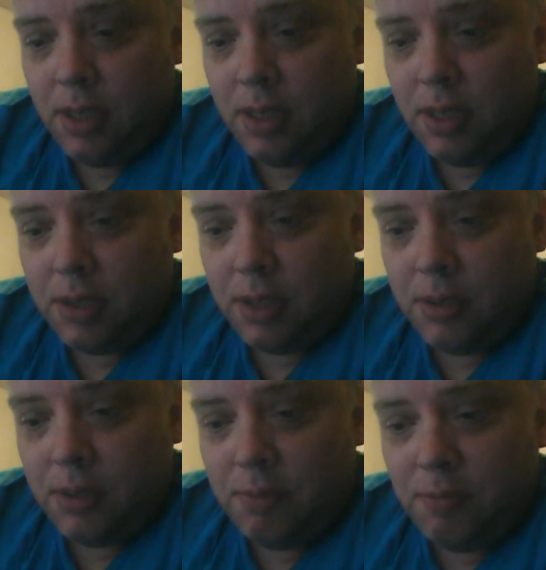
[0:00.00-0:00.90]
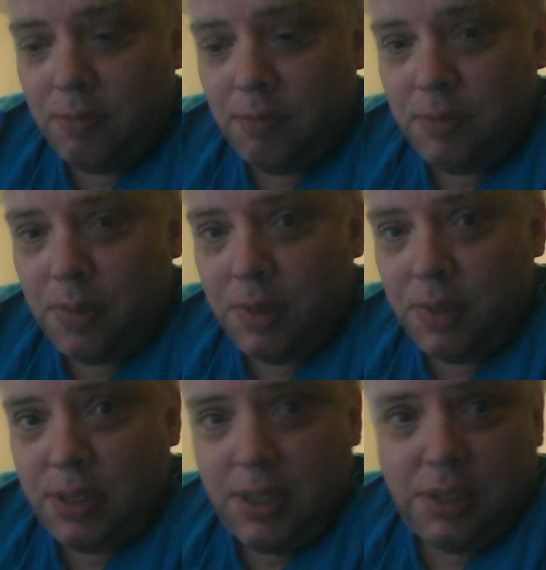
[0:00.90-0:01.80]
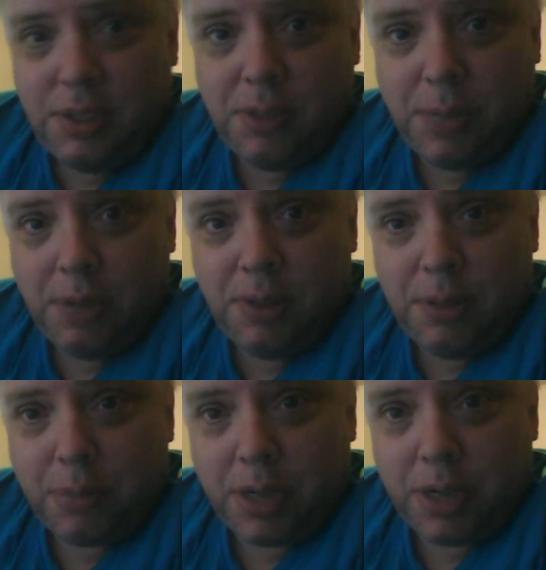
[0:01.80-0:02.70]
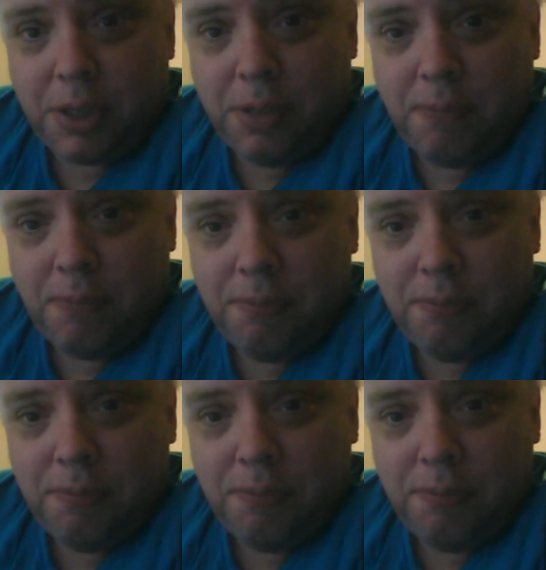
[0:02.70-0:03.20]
Also, this is about depression.